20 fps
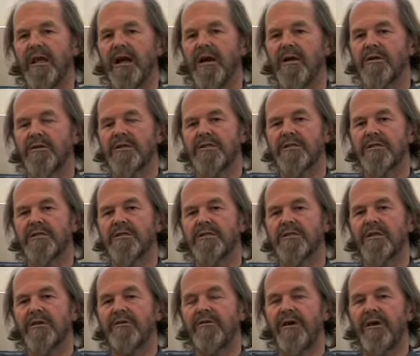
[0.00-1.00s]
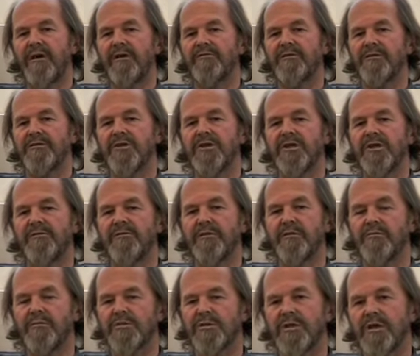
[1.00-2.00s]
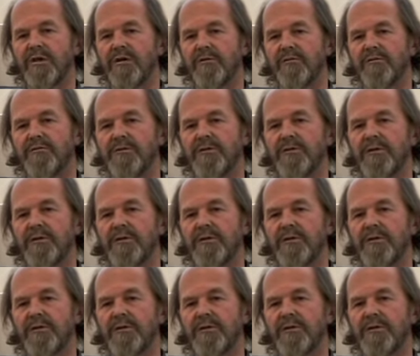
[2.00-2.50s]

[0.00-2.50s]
artists uh, have achieved themselves